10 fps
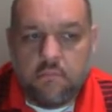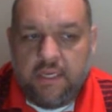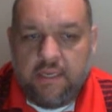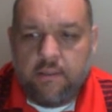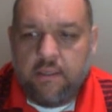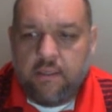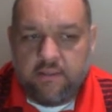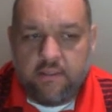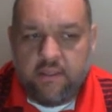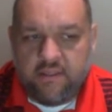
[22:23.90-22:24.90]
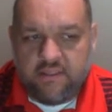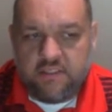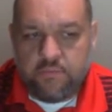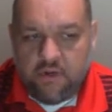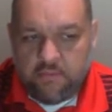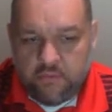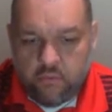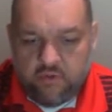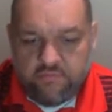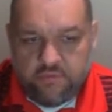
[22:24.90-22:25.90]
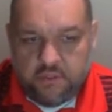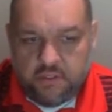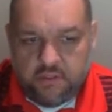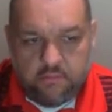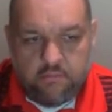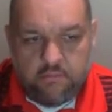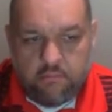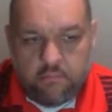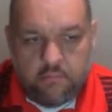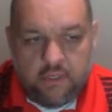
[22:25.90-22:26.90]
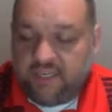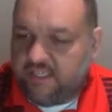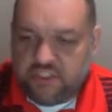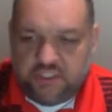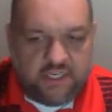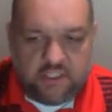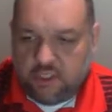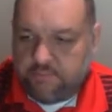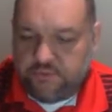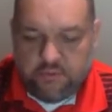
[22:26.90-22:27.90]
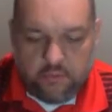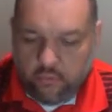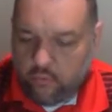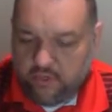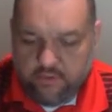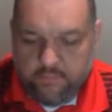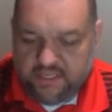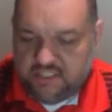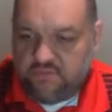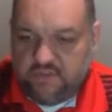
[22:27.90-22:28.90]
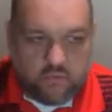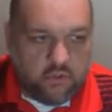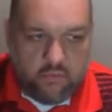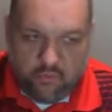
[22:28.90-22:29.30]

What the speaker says: Yeah, I think this is probably one of the, again, just like Sharpshooter, one of the best feats, one of the